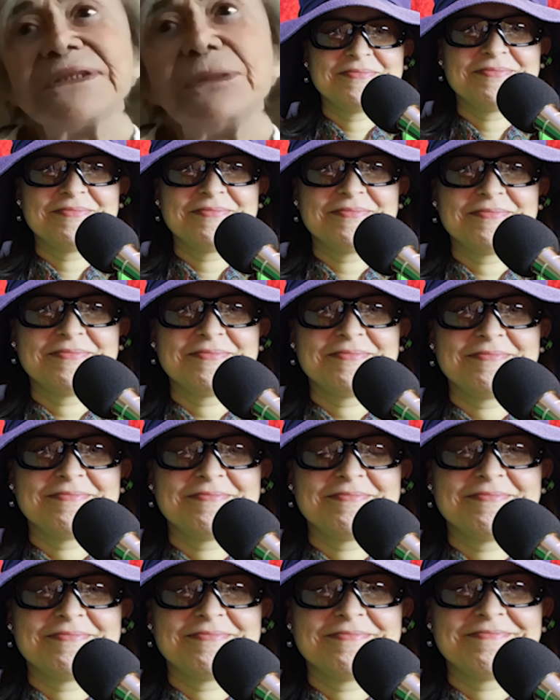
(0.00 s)
and we had
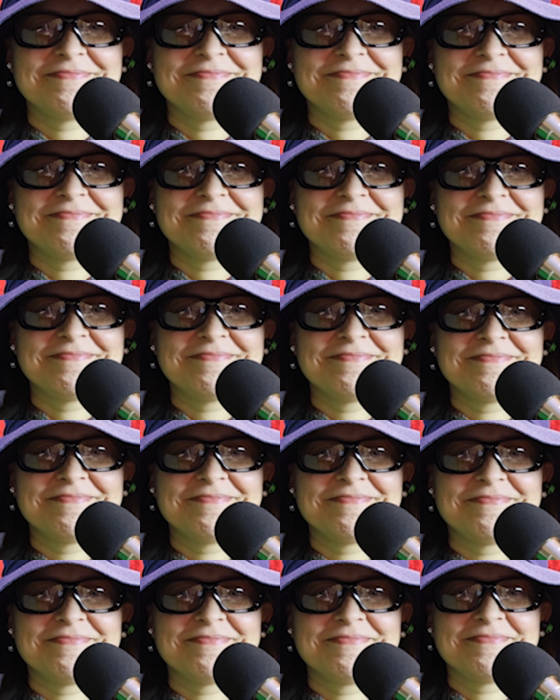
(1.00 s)
acreage and
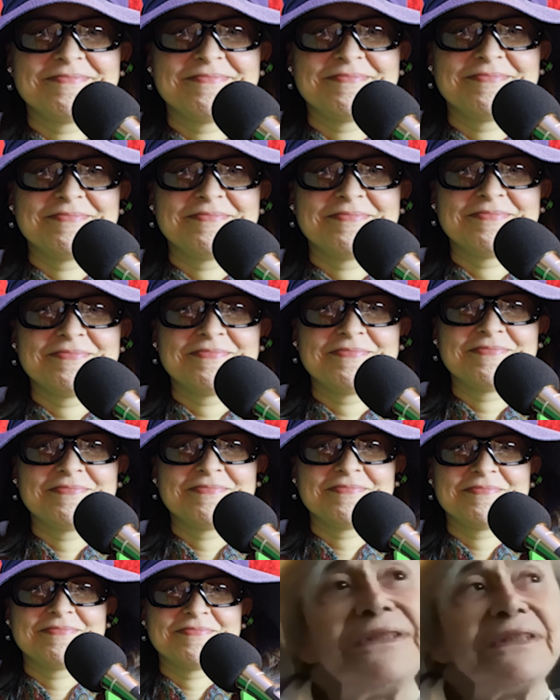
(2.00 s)
trees and
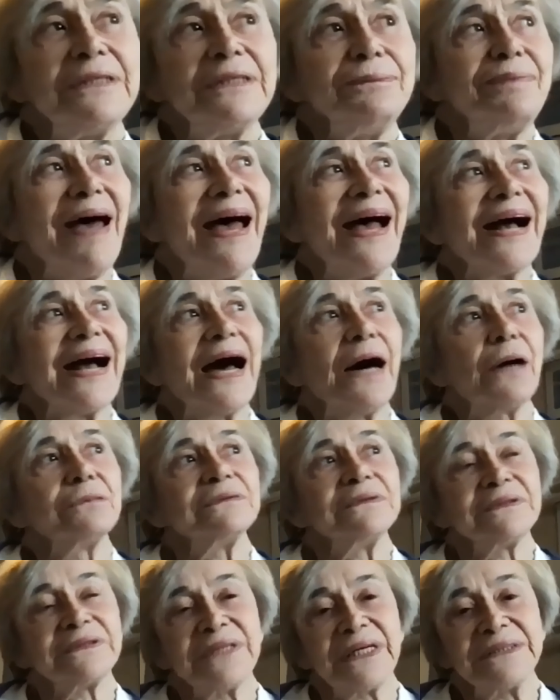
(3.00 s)
woods and back out
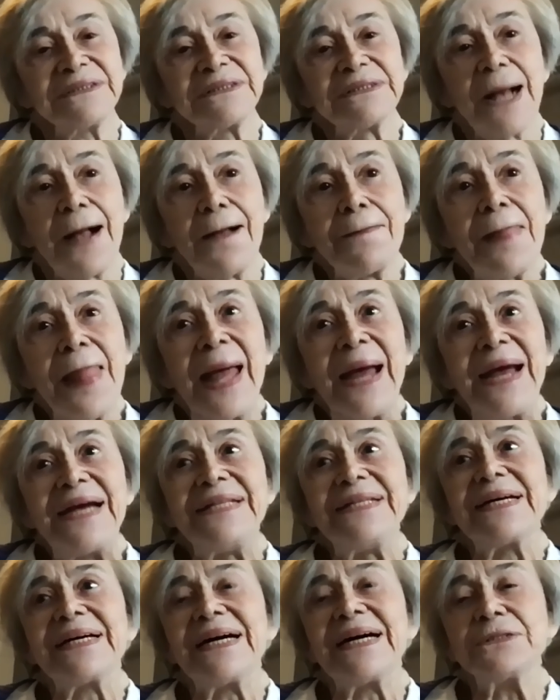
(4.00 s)
and things
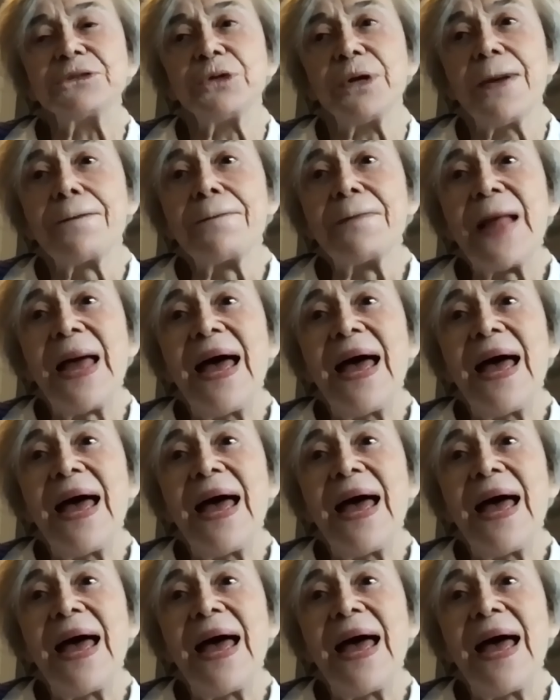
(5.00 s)
in the country.